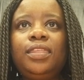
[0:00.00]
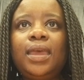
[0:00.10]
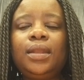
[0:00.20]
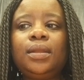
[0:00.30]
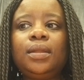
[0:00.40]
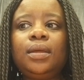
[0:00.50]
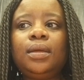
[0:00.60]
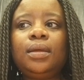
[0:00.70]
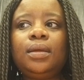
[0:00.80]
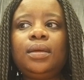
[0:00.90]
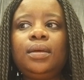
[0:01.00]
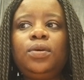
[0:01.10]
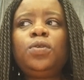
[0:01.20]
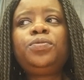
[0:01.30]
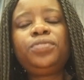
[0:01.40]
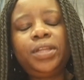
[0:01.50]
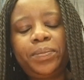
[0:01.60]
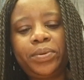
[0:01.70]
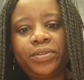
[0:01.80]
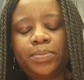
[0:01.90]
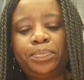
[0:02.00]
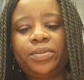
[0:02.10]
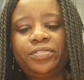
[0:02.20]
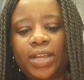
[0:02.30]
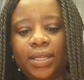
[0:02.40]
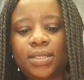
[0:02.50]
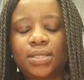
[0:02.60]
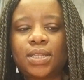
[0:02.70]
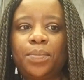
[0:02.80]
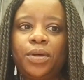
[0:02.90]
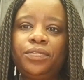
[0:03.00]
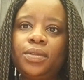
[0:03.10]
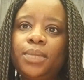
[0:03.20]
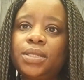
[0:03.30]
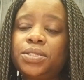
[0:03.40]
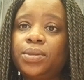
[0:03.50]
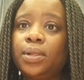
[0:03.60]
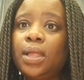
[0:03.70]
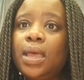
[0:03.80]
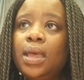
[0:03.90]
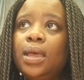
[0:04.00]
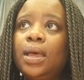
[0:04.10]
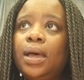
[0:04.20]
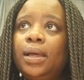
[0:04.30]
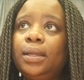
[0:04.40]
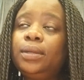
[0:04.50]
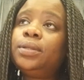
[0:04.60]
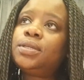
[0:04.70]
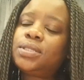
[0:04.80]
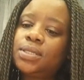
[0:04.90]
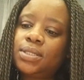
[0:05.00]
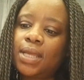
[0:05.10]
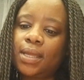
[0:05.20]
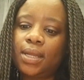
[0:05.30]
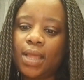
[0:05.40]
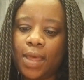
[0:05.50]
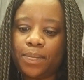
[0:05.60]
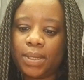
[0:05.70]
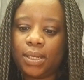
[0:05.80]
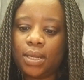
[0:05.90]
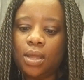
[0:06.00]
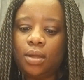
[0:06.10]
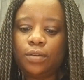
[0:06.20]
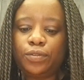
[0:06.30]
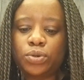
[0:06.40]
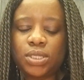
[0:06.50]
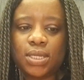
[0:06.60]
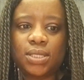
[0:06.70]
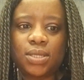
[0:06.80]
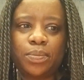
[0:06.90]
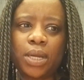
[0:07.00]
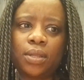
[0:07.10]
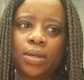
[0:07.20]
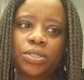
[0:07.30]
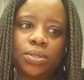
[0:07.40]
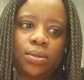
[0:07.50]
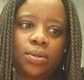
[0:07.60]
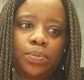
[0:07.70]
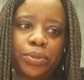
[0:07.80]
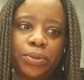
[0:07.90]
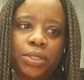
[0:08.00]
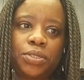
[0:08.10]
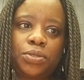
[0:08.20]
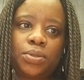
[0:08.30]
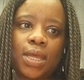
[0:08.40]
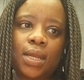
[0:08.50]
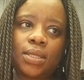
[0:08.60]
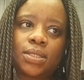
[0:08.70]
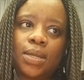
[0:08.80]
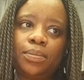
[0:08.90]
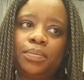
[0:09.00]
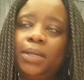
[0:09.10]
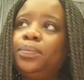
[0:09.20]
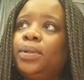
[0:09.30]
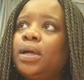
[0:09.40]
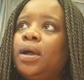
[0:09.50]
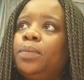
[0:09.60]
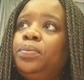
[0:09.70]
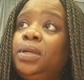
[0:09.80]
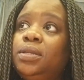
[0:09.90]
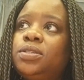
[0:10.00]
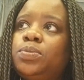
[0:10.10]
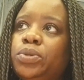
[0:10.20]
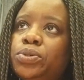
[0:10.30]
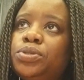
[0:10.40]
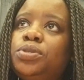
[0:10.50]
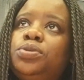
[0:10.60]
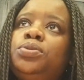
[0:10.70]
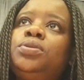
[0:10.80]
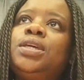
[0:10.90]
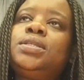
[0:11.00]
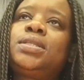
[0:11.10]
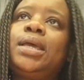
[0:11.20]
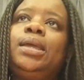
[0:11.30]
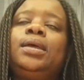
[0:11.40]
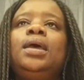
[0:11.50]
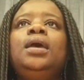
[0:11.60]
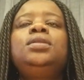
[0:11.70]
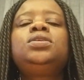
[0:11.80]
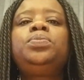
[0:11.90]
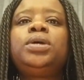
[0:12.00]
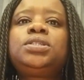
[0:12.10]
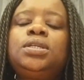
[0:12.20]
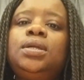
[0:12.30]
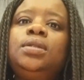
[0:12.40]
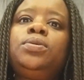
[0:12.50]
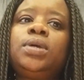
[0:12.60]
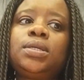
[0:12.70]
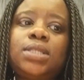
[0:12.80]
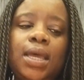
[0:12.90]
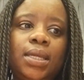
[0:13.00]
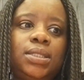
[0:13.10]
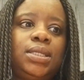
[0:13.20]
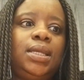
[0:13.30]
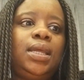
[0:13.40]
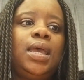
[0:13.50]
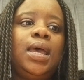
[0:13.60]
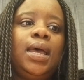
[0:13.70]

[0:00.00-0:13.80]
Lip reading: then hopefully prevent some of the mental illnesses that can happen. Of course, there's a biological component to that, and some people are predisposed to things like depression or anxiety,